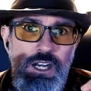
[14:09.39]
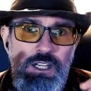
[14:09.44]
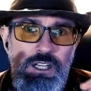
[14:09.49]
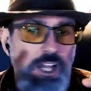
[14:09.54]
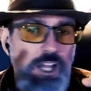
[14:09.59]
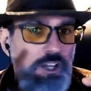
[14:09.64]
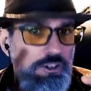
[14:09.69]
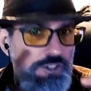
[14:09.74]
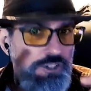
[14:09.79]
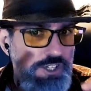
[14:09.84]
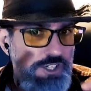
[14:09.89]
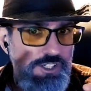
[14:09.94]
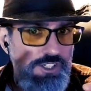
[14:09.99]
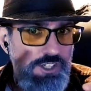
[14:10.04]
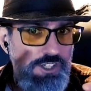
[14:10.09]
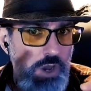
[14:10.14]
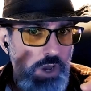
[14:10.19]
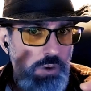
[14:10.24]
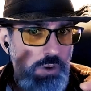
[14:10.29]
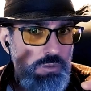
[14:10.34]
colored
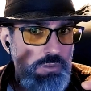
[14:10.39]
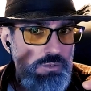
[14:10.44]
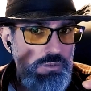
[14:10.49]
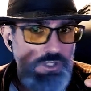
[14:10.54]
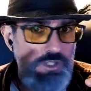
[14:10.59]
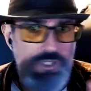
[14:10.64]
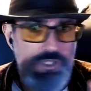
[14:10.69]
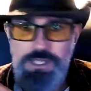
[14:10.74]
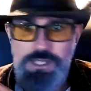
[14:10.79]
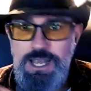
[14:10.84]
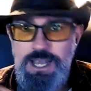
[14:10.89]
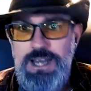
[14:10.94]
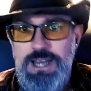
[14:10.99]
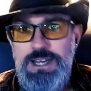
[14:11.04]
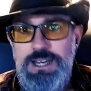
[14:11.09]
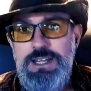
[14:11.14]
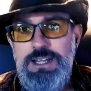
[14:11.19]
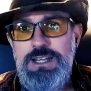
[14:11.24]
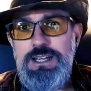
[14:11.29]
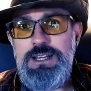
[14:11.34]
stones
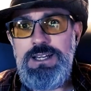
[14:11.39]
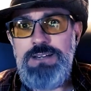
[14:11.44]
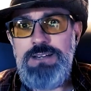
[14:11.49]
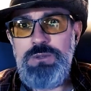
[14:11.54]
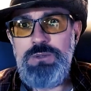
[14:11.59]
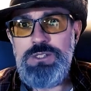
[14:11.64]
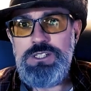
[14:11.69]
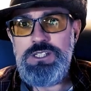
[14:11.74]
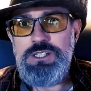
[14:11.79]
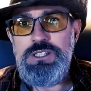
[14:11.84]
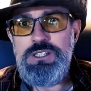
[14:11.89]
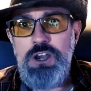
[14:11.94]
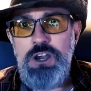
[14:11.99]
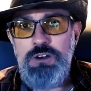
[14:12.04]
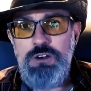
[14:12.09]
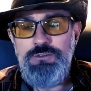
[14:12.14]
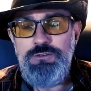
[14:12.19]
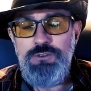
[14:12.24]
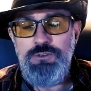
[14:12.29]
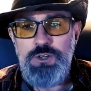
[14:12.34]
that it was
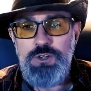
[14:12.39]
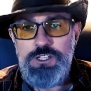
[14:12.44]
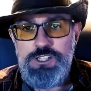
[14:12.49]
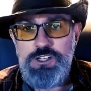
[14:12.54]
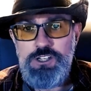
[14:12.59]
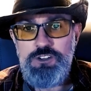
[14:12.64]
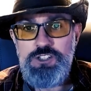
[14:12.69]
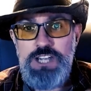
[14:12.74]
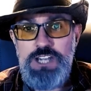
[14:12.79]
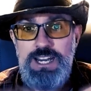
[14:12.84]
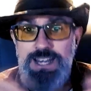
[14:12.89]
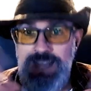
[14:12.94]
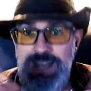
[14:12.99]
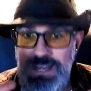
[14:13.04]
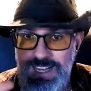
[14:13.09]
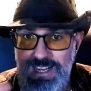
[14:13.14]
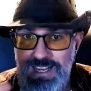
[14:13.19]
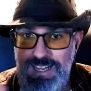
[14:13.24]
known for and associated.